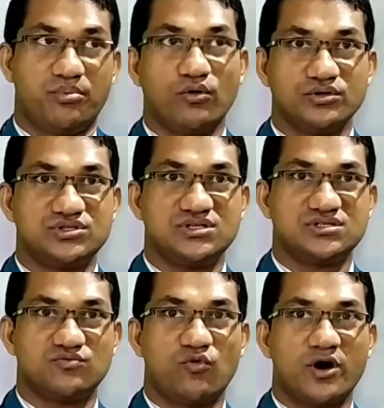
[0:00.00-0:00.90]
pause
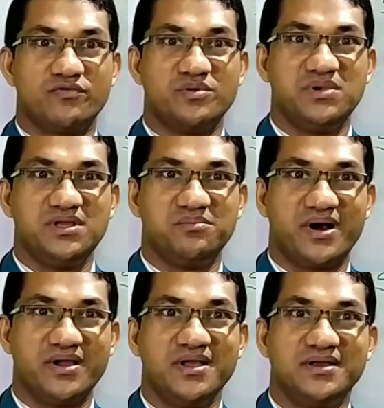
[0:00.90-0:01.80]
is what we mean
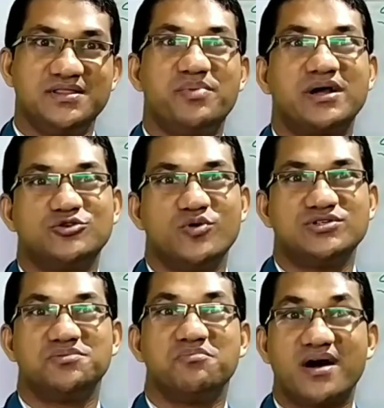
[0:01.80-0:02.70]
by the
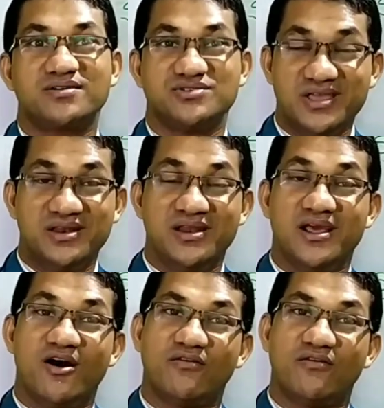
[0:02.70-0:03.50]
punctuation marks in,